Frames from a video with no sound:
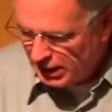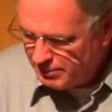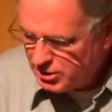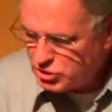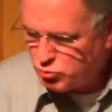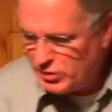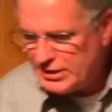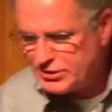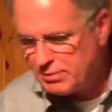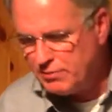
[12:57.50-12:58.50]
let me just
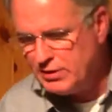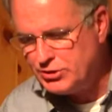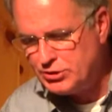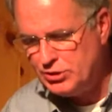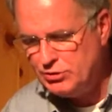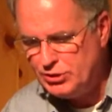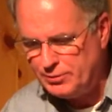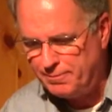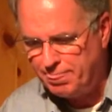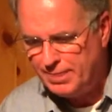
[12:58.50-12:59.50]
read some of these to
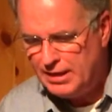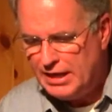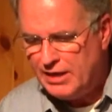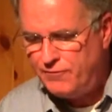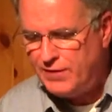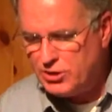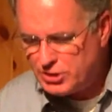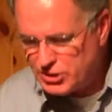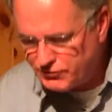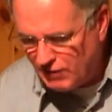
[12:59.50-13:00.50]
you.
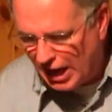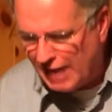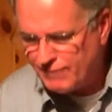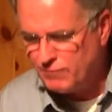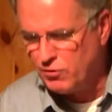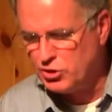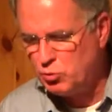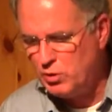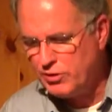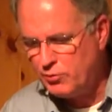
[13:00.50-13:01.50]
Ephesians 5 and verse
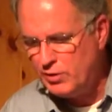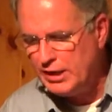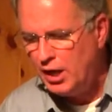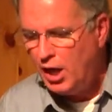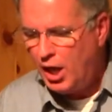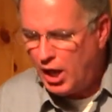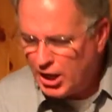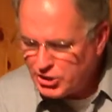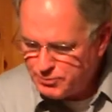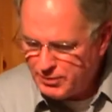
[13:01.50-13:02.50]
23
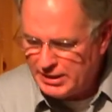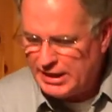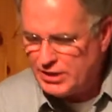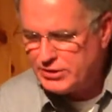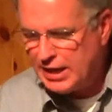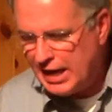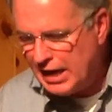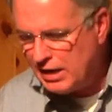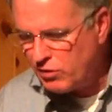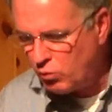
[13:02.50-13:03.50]
Husband is the
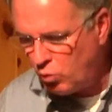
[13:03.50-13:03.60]
head of the